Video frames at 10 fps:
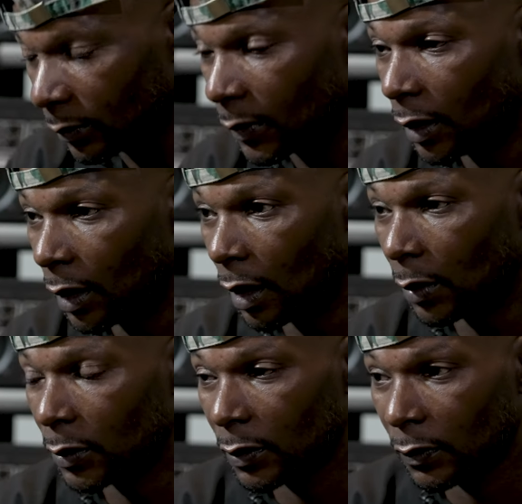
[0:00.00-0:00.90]
Yeah, I
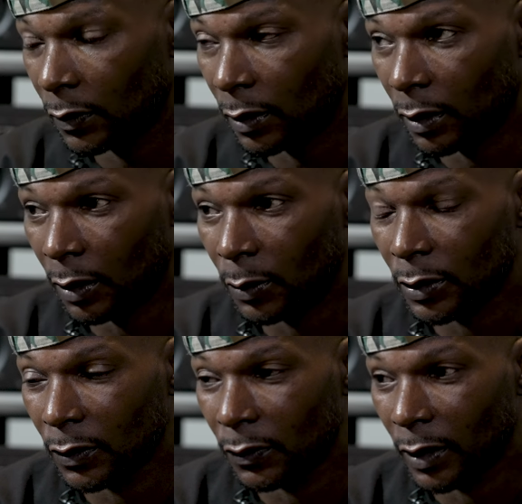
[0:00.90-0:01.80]
was
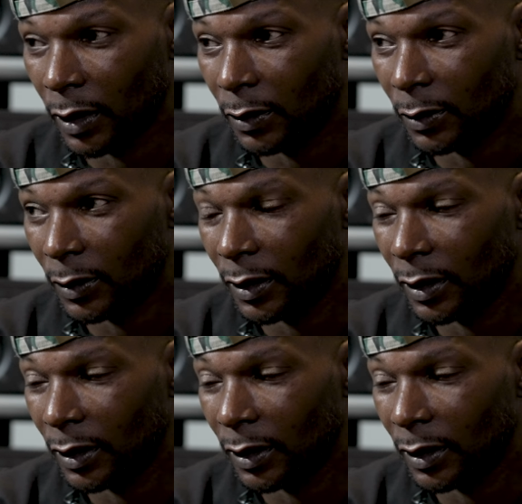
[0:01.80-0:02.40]
around.